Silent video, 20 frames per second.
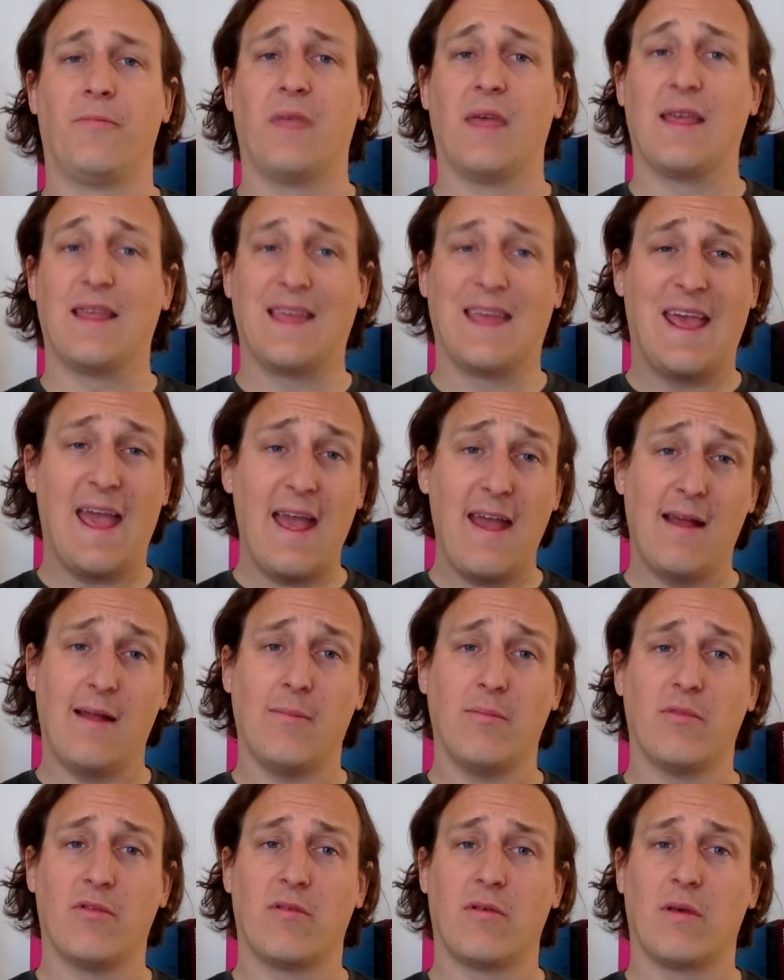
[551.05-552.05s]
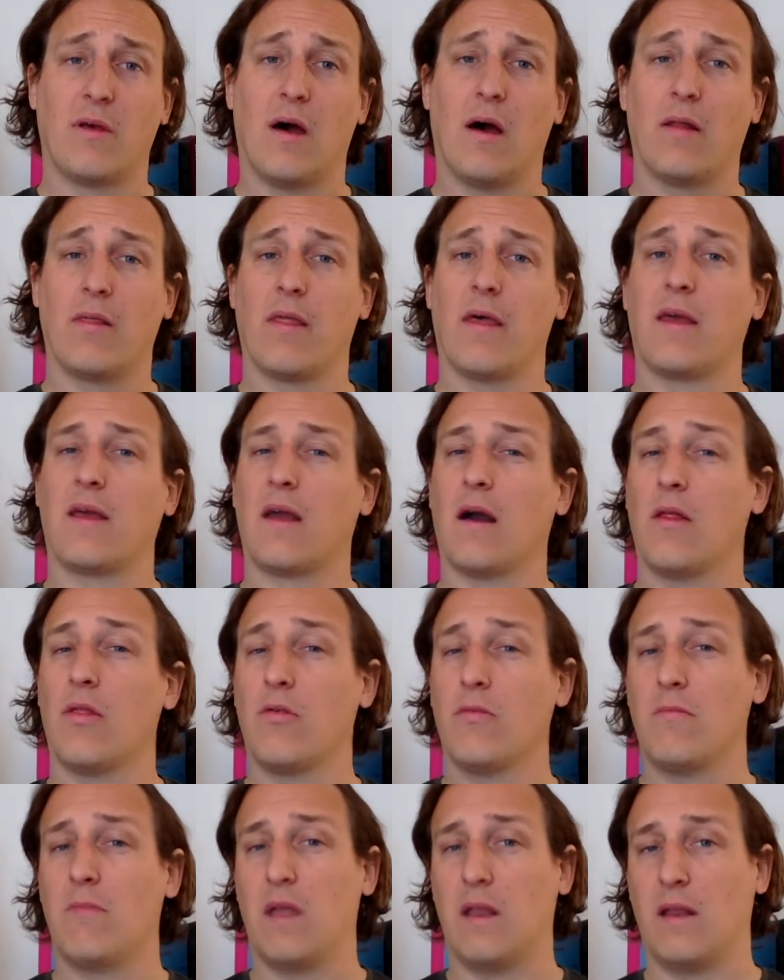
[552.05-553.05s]
And games, unlike
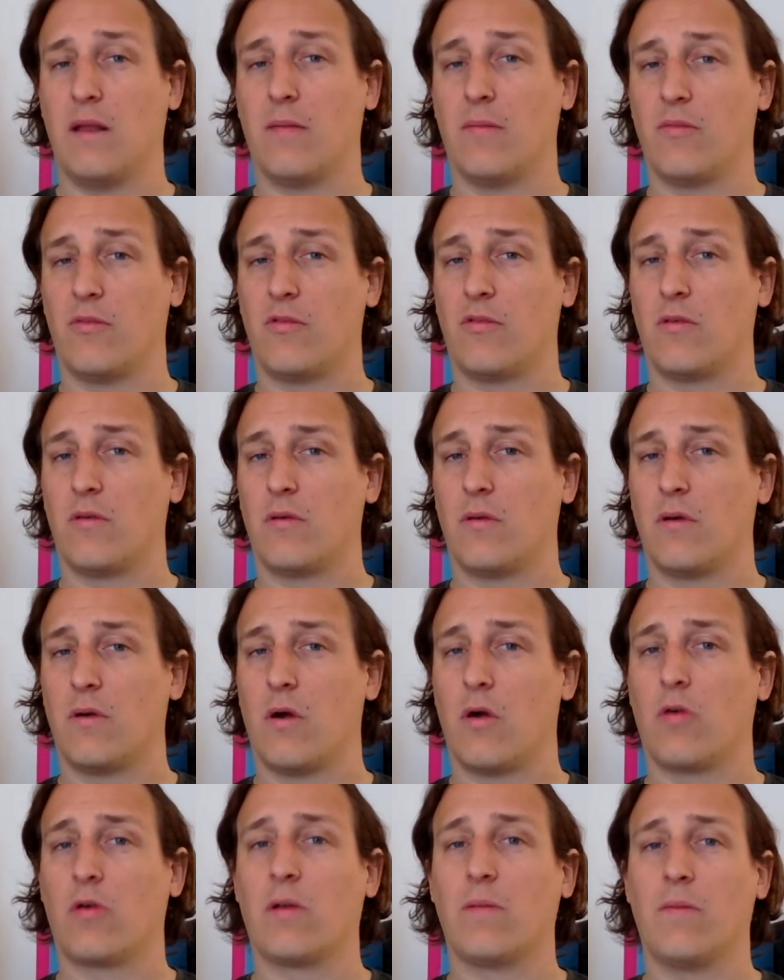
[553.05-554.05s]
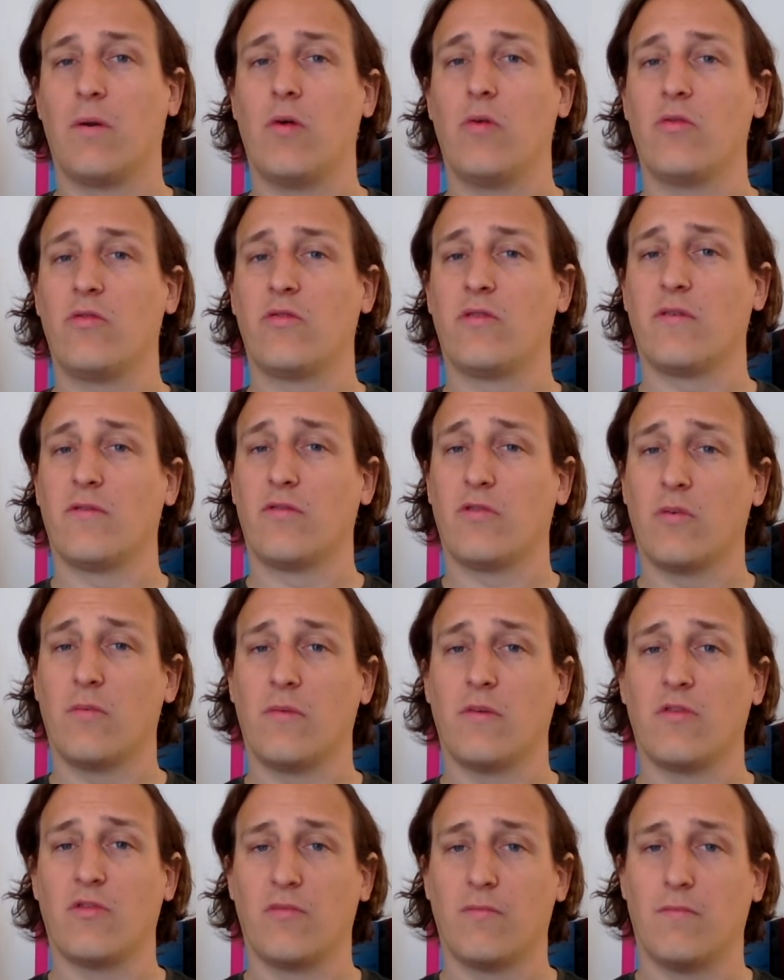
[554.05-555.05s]
other mediums, are composed of so
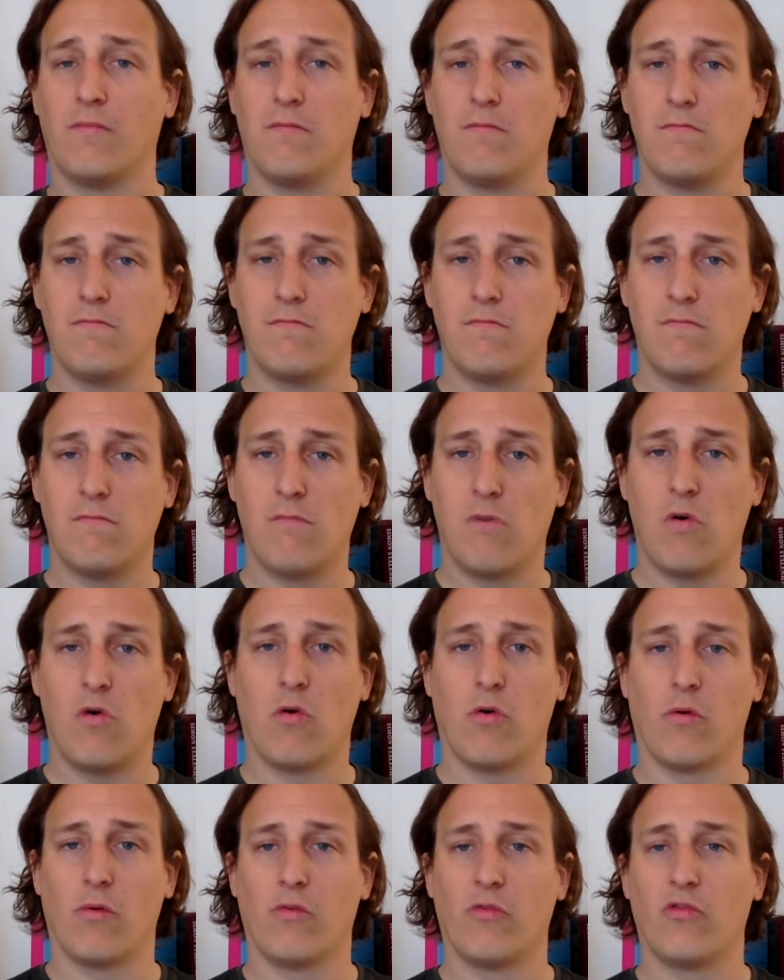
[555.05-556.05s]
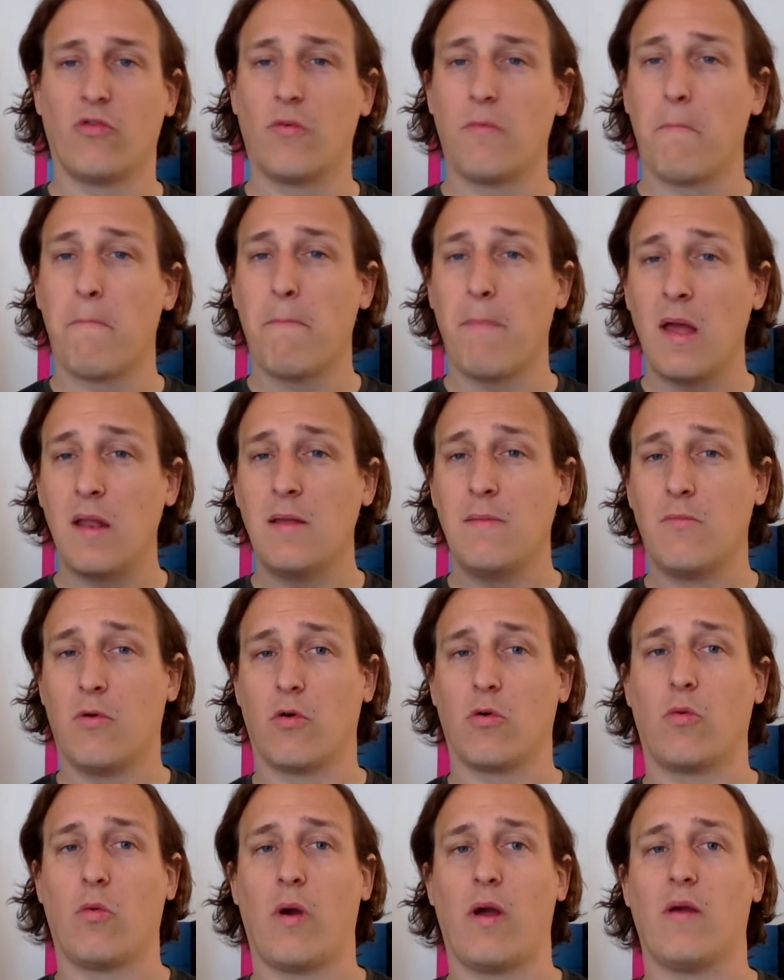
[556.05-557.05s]
much more, so many
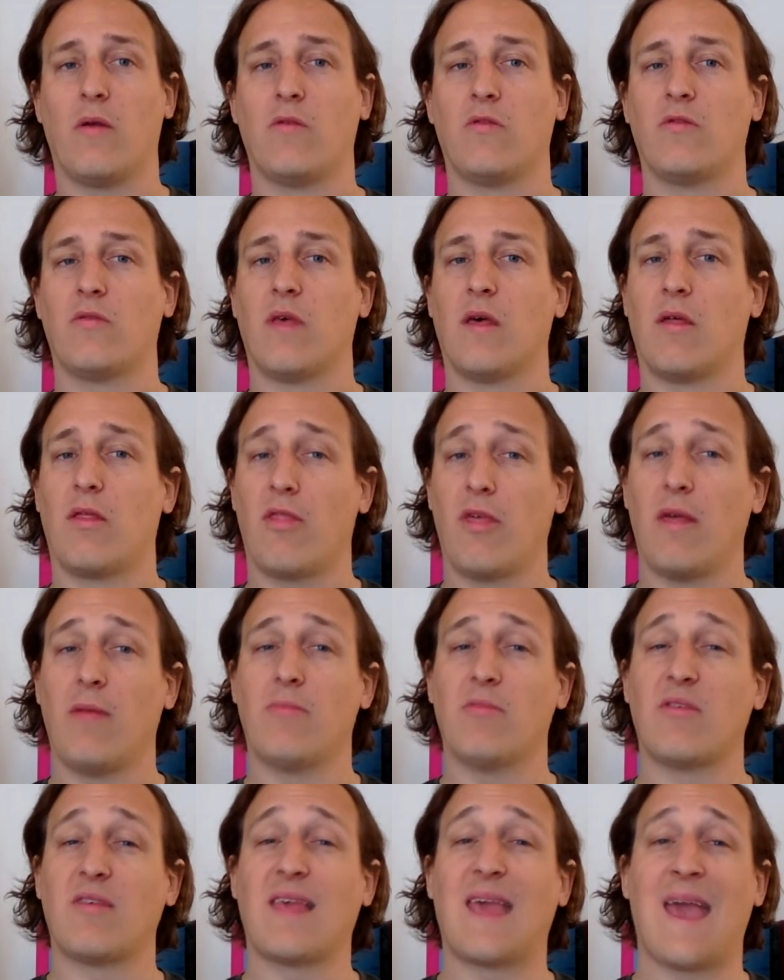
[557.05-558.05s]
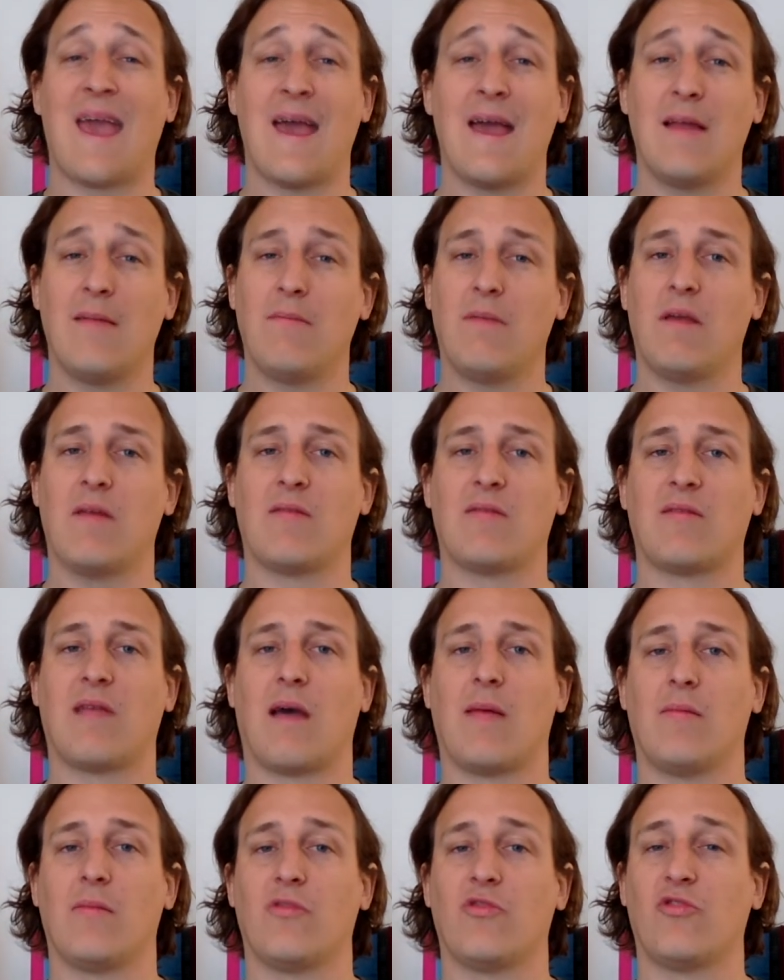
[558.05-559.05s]
more ways that themes can be
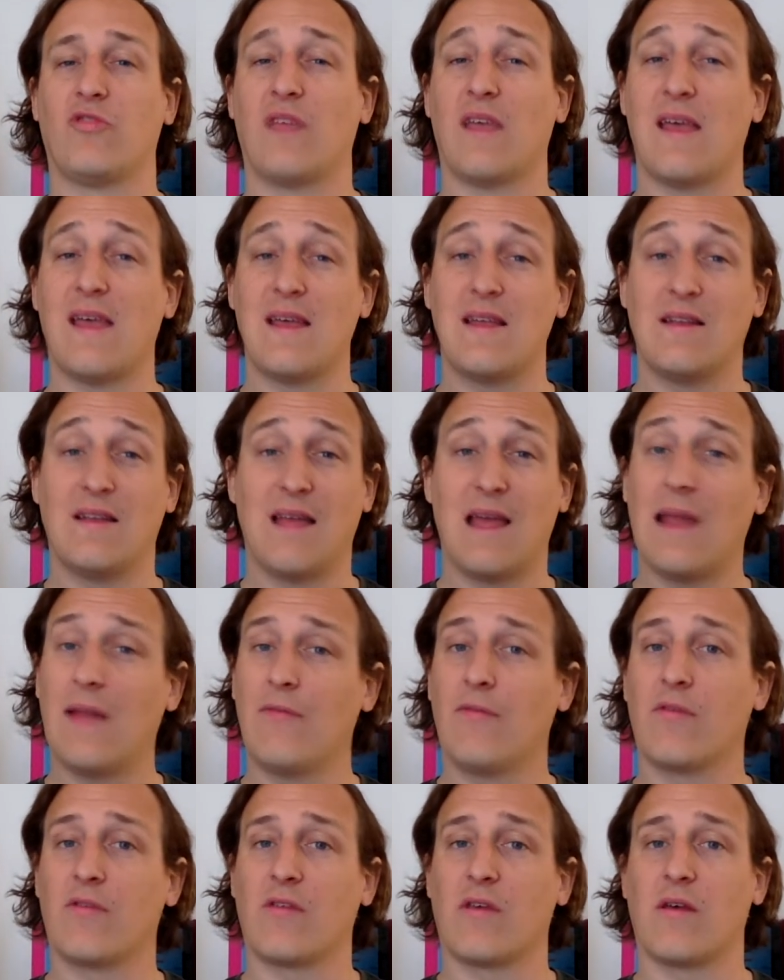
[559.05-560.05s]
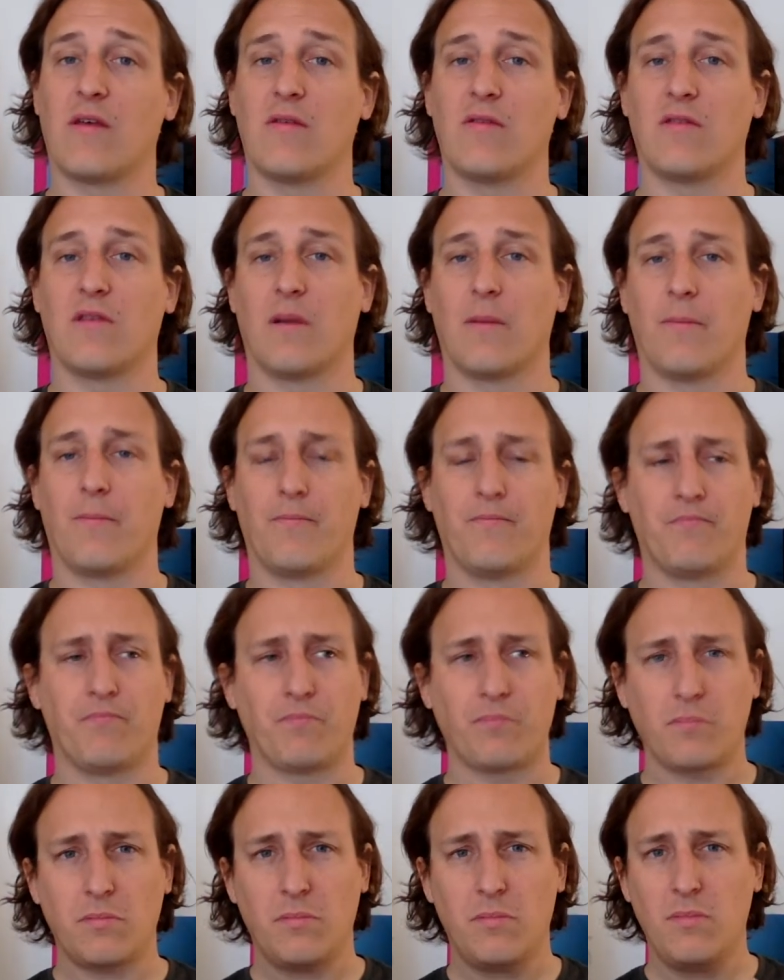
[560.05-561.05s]
established and emphasized.
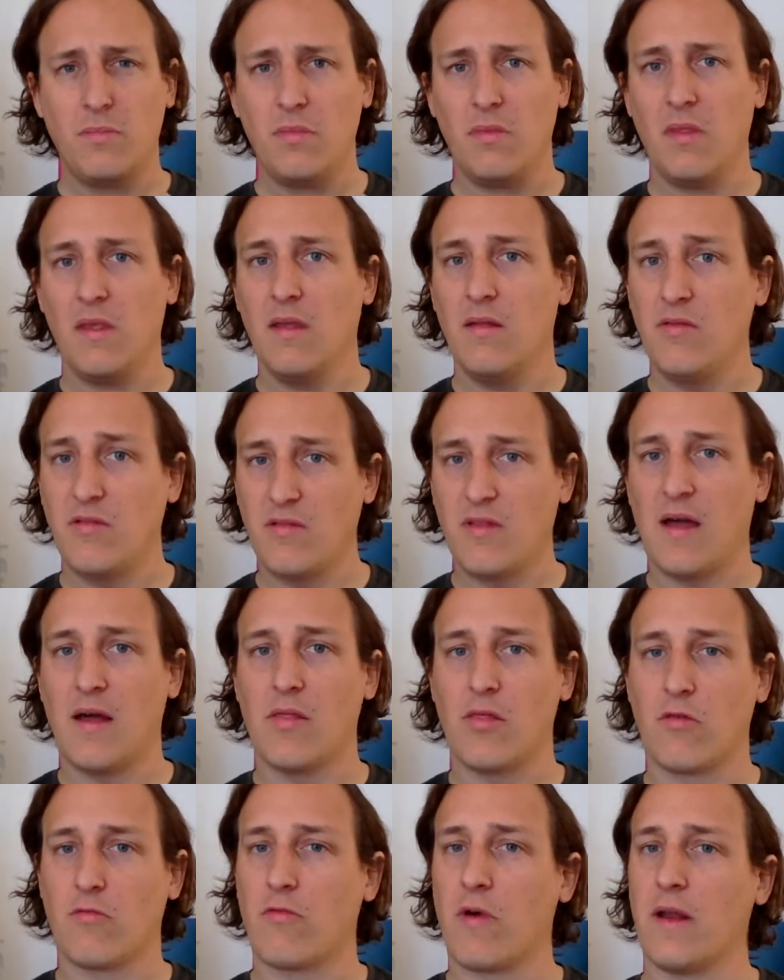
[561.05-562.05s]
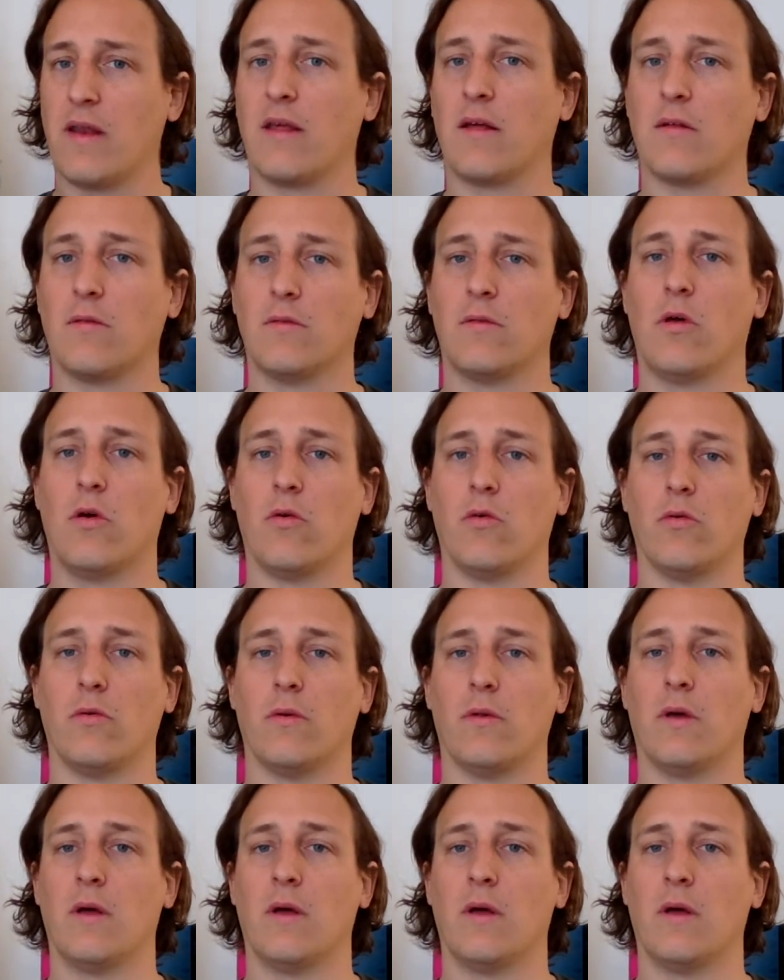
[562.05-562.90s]
It's not the writing alone,